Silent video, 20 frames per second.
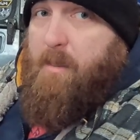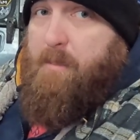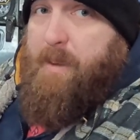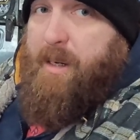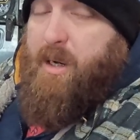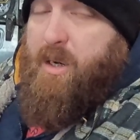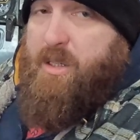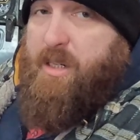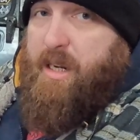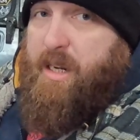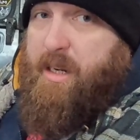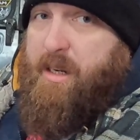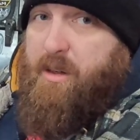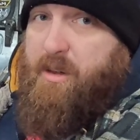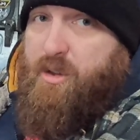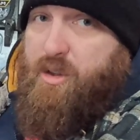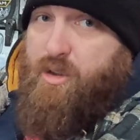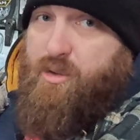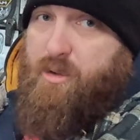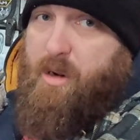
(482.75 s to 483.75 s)
because
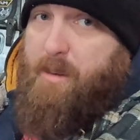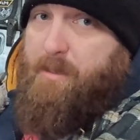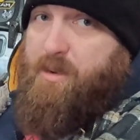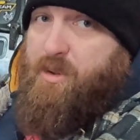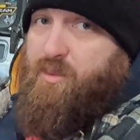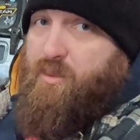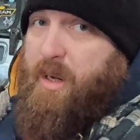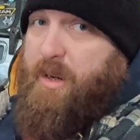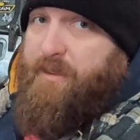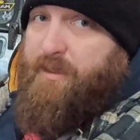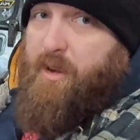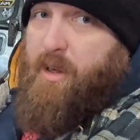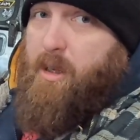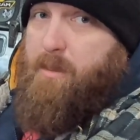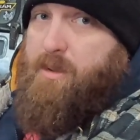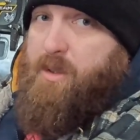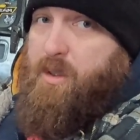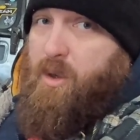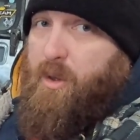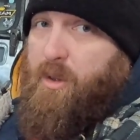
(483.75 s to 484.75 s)
he strips,
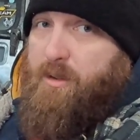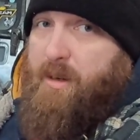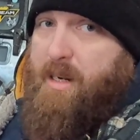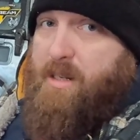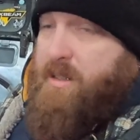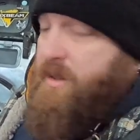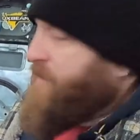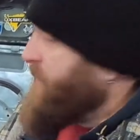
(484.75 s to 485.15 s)
refurbs and all the rest